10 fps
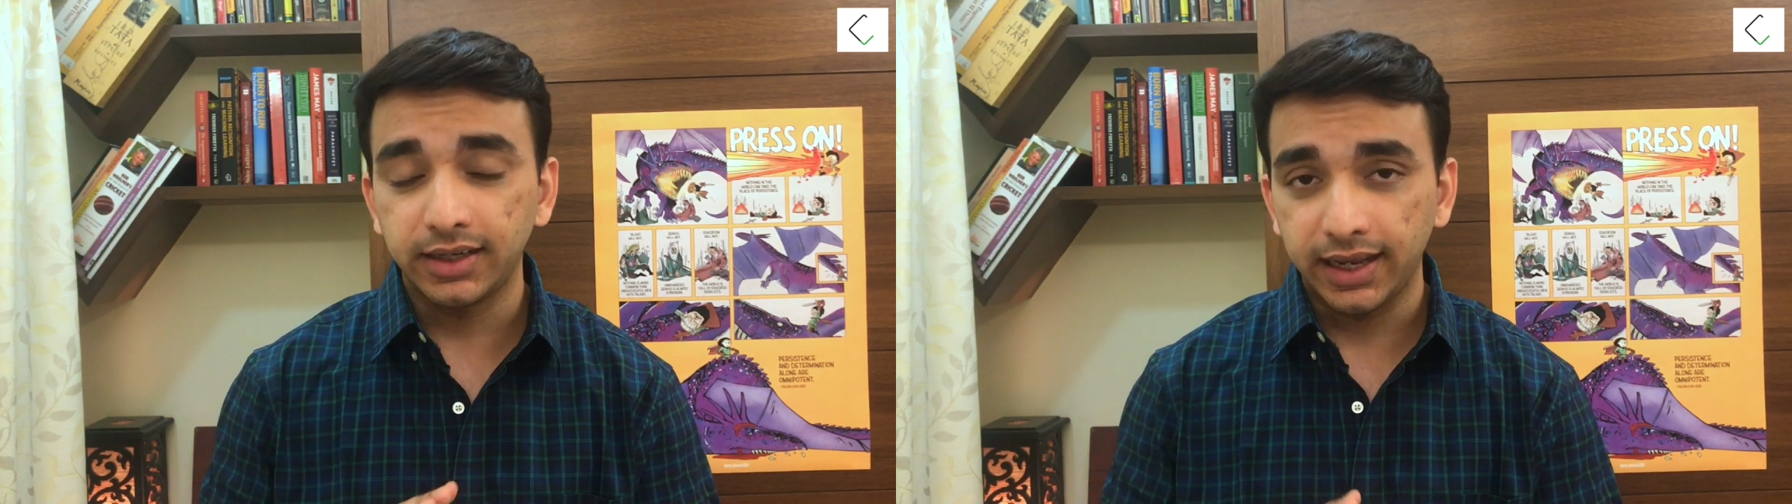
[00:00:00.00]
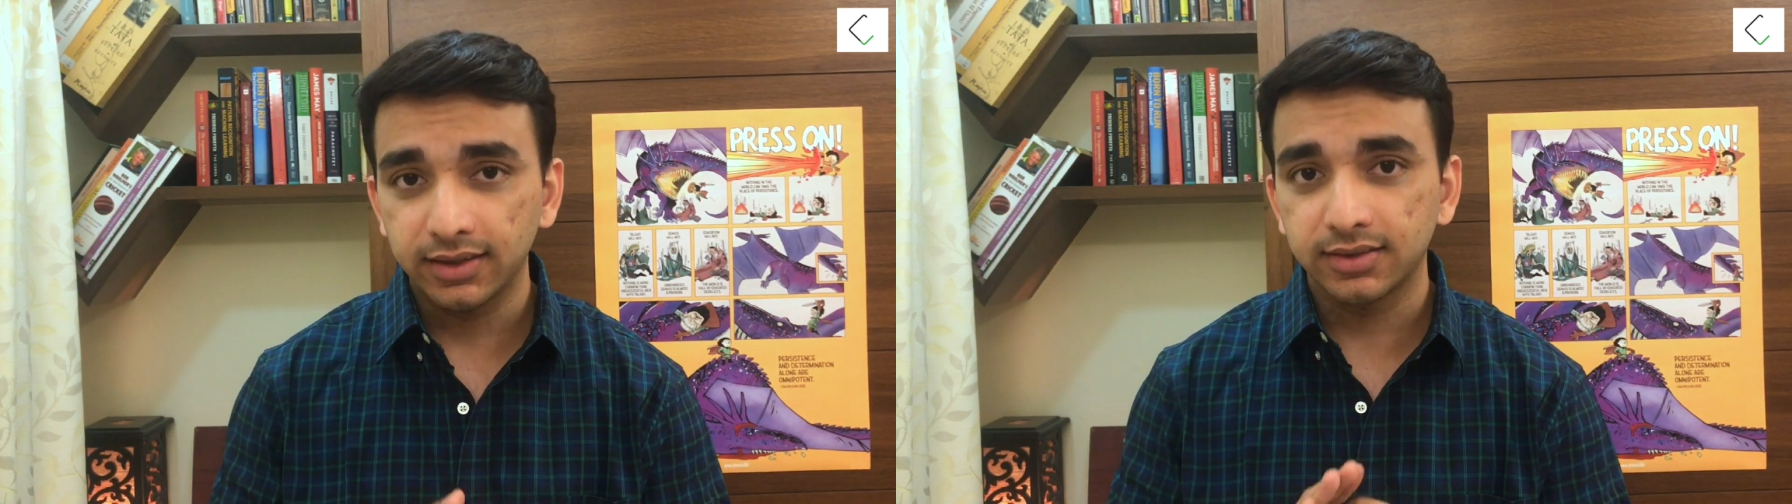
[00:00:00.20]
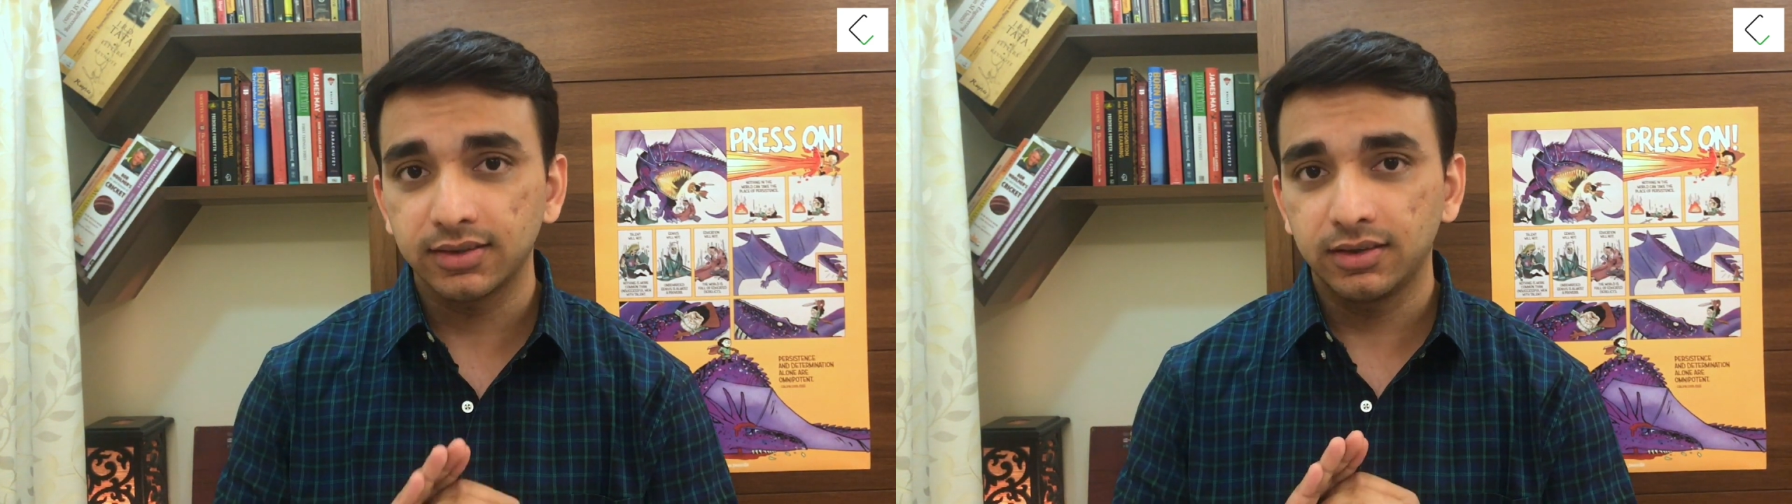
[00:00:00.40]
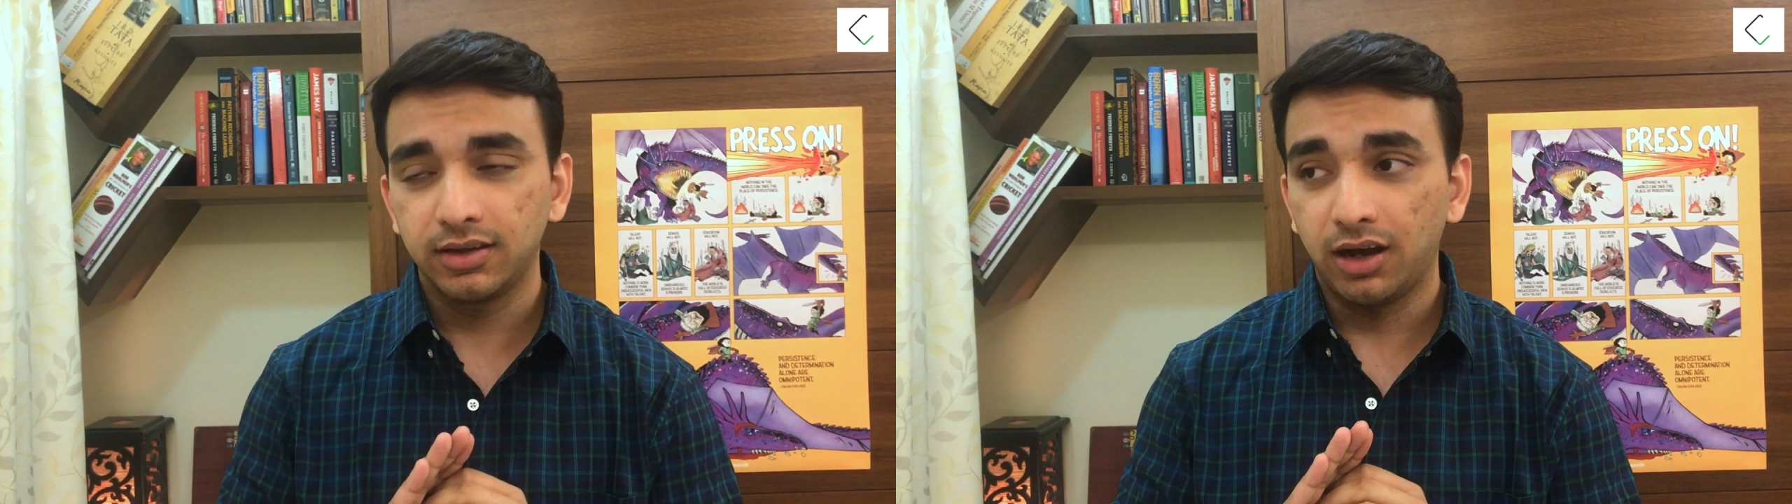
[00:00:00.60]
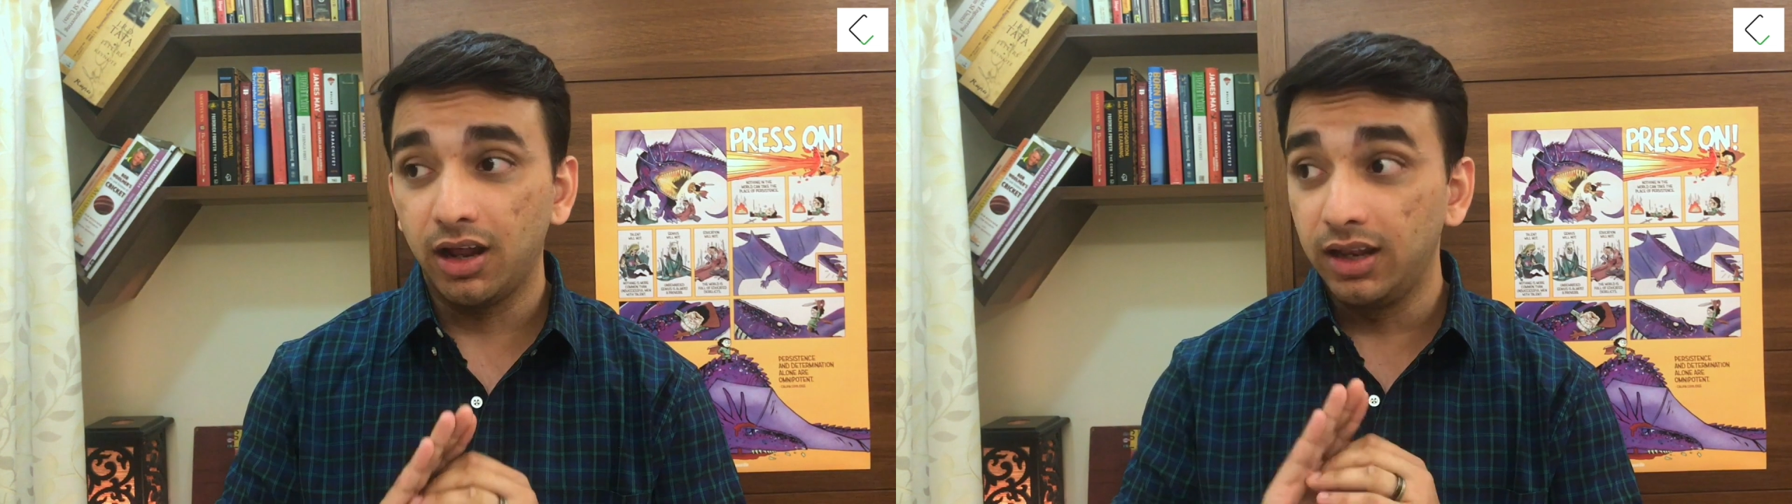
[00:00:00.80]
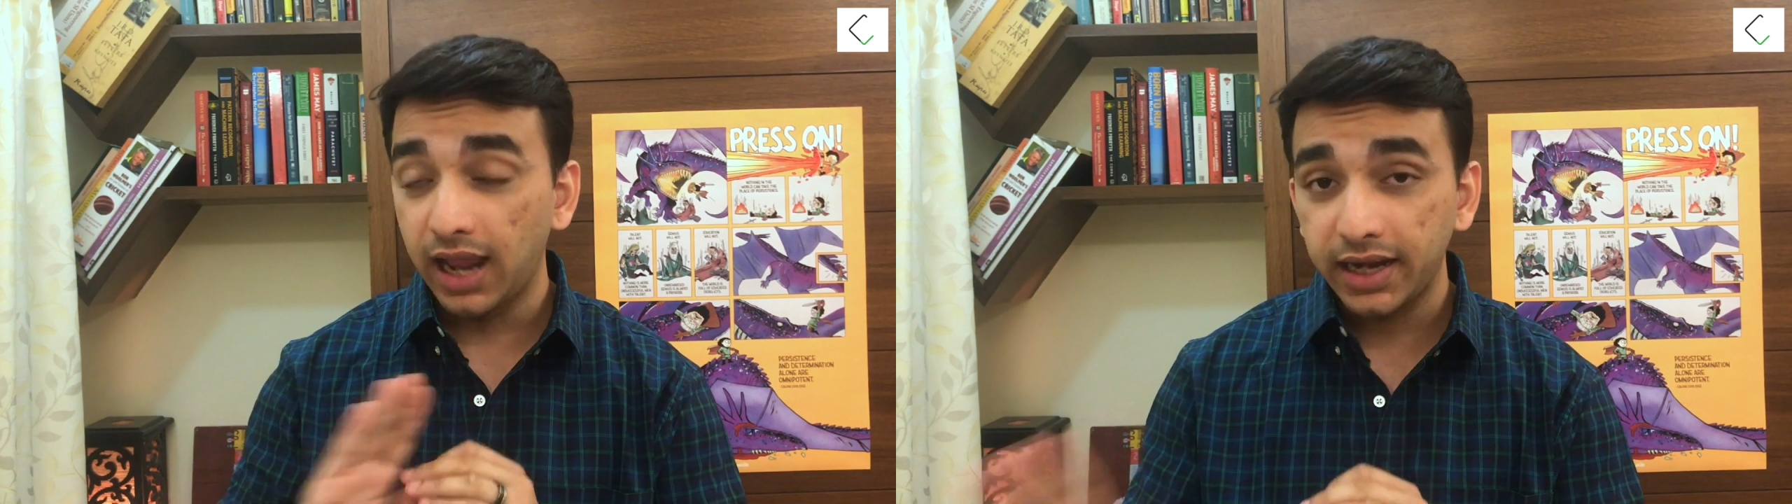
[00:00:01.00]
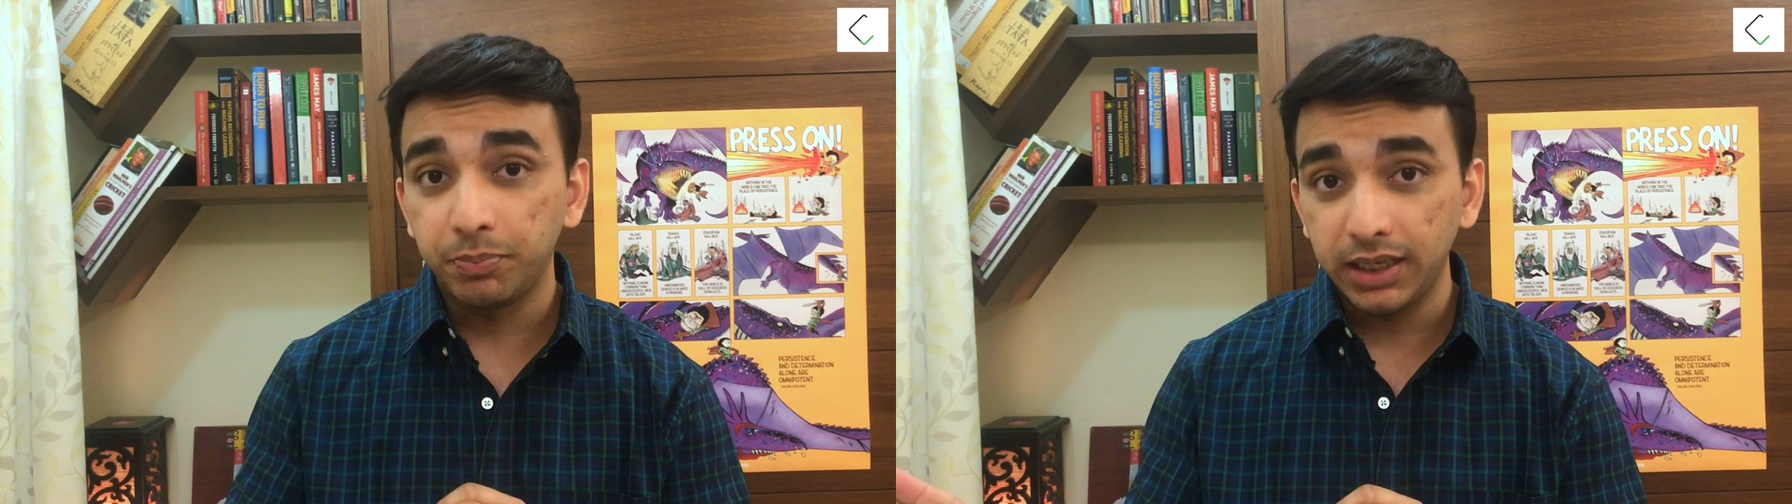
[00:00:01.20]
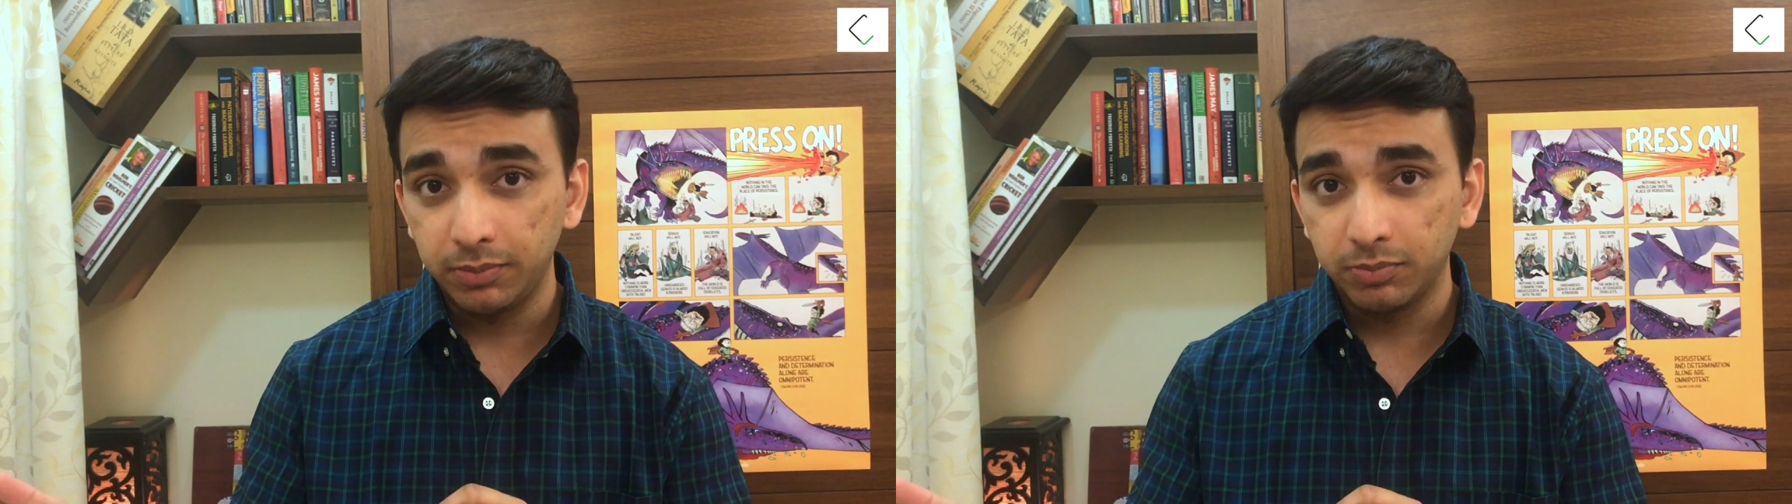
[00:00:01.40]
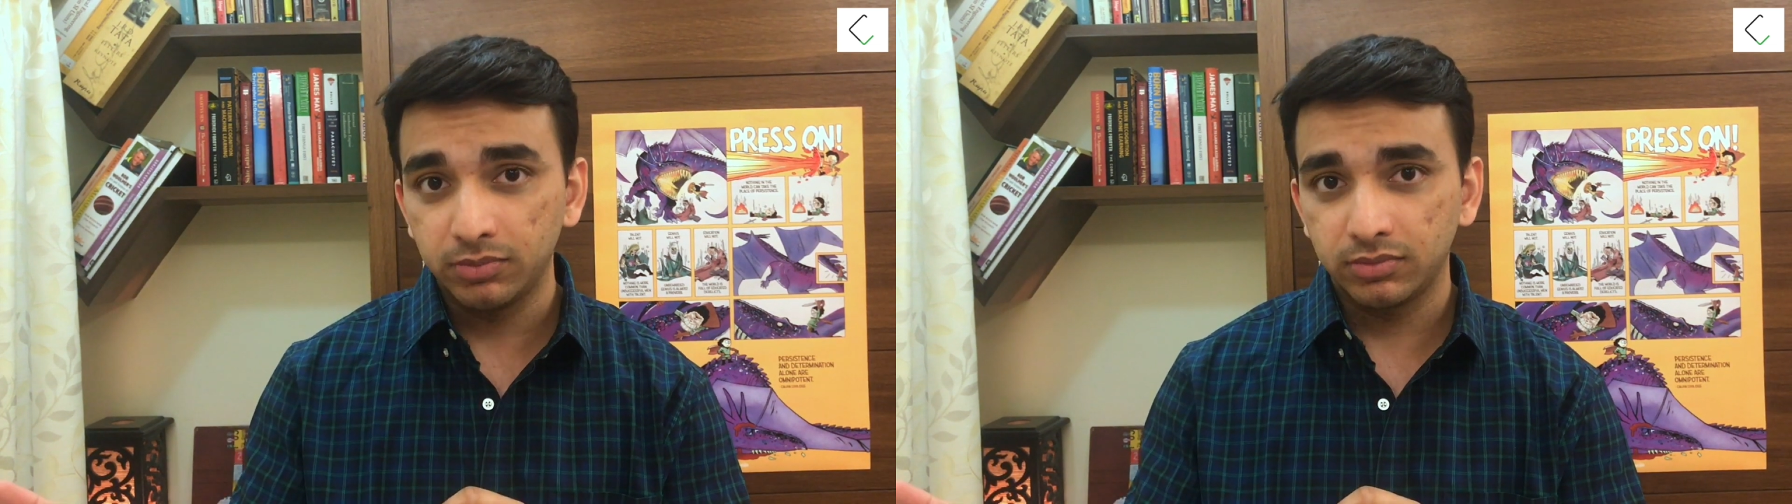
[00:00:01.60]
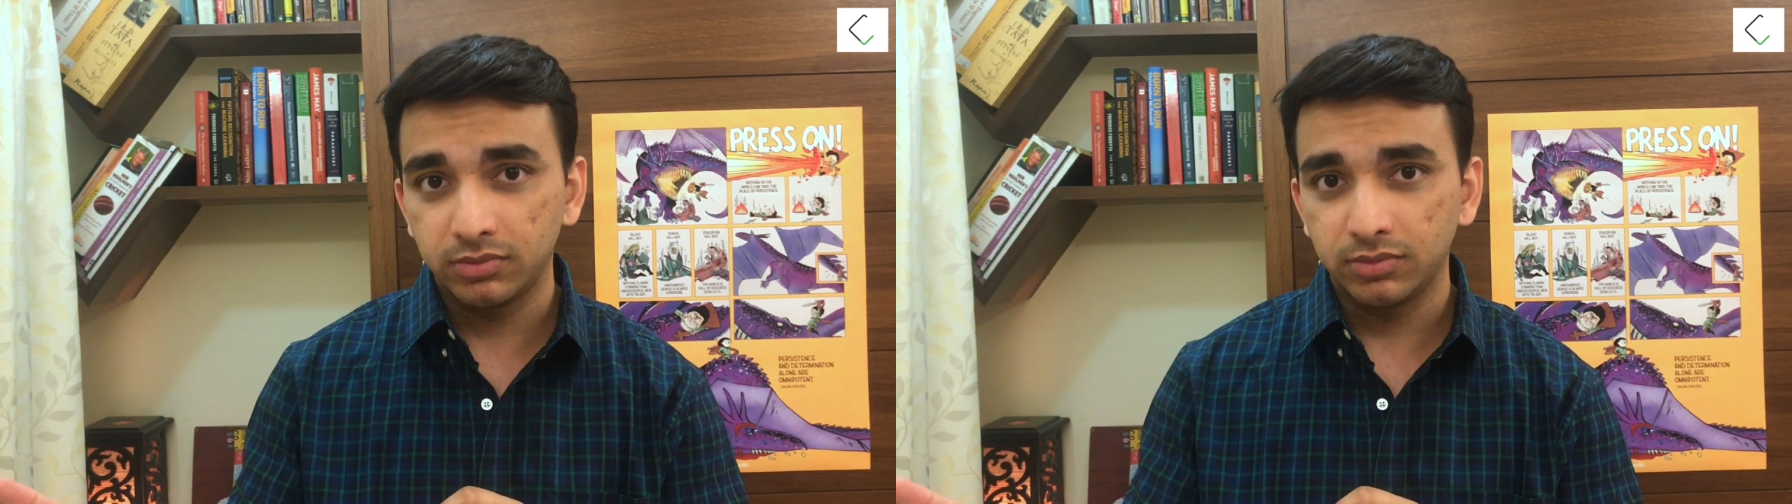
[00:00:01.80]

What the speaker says: takes a light beam